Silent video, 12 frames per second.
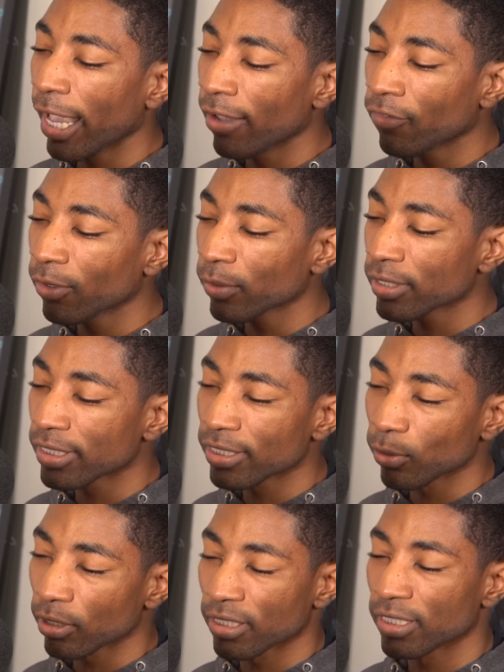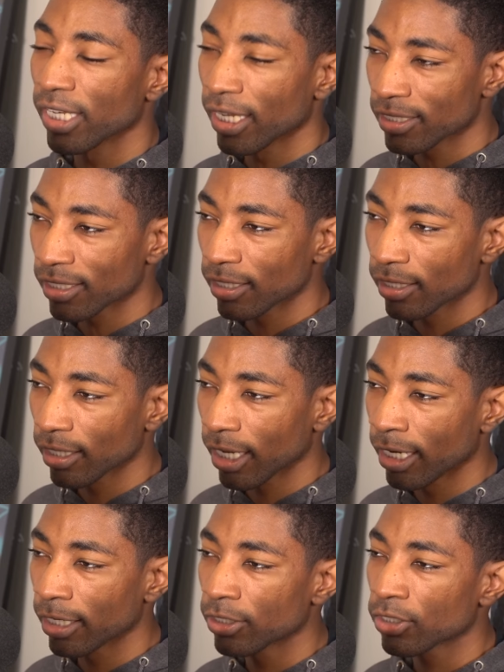everyone sort of says it,
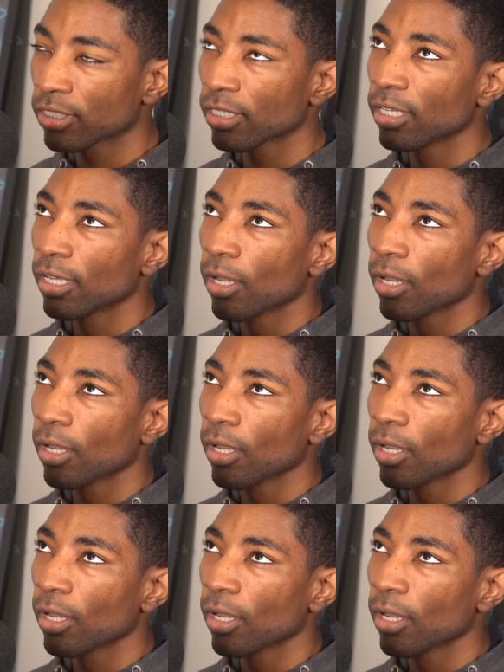and it just